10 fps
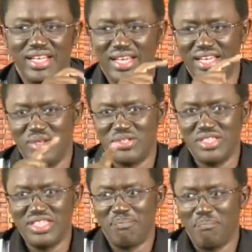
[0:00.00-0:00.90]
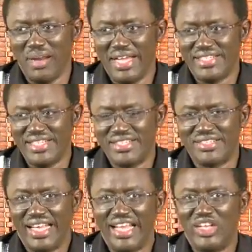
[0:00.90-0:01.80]
And you see the plate is
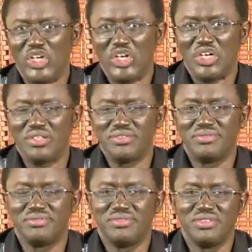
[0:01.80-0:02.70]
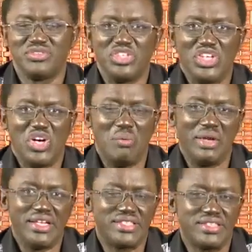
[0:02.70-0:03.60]
laid there for the
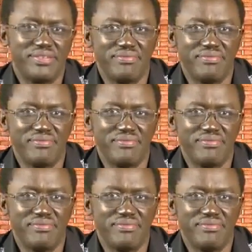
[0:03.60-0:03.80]
omelette.